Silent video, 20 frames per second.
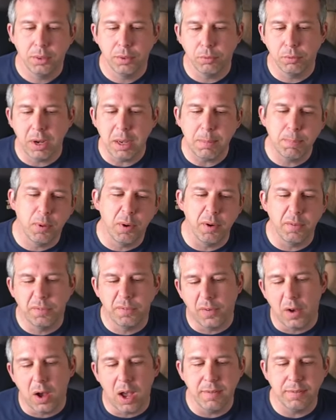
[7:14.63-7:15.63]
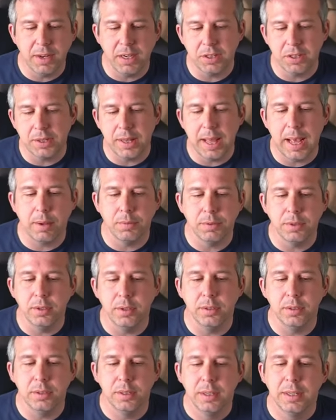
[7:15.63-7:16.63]
3.5-ish
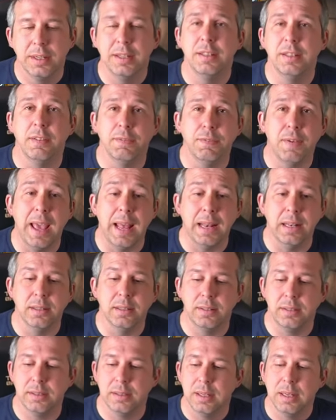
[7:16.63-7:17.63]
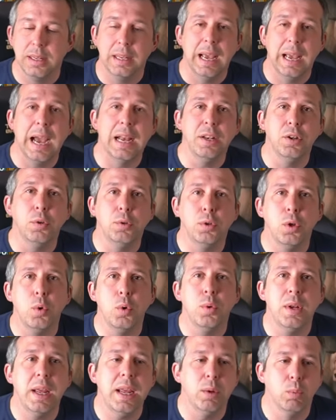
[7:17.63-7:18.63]
thousand defense, and you
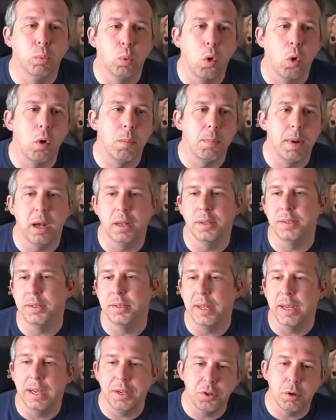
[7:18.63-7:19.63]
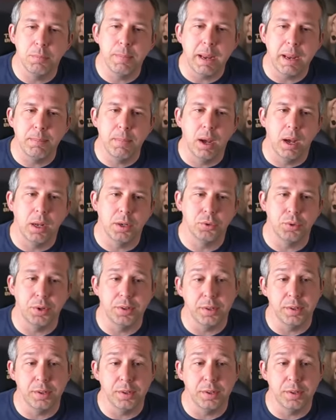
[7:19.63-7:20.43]
do need War Master as your main mastery.